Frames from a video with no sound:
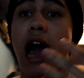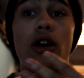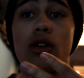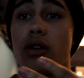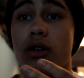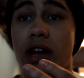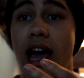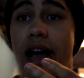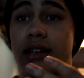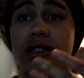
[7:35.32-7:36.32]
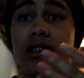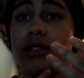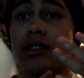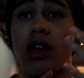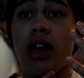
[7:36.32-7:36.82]
how to do your
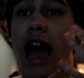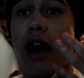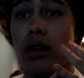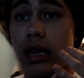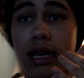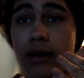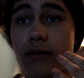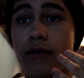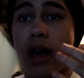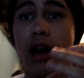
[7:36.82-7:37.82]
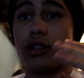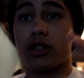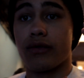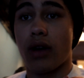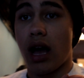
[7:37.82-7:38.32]
taxes, how to live, how to
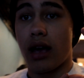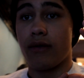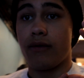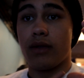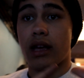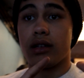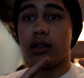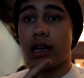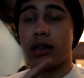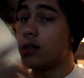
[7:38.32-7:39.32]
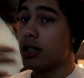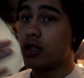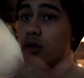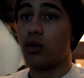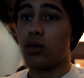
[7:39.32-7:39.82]
survive. They
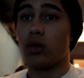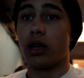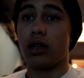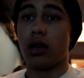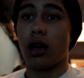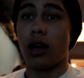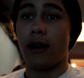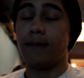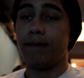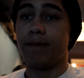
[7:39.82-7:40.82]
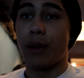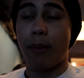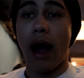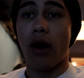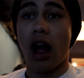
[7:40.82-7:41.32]
teach you what the
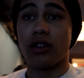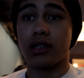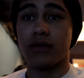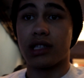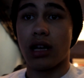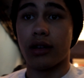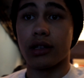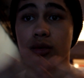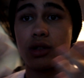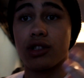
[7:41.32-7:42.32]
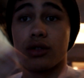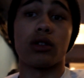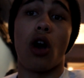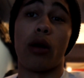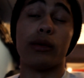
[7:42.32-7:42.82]
powerhouse of a cell is, which is a
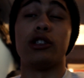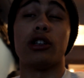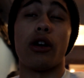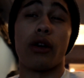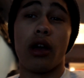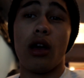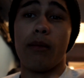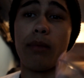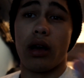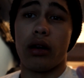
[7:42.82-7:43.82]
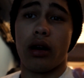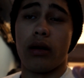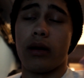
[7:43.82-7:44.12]
common joke. But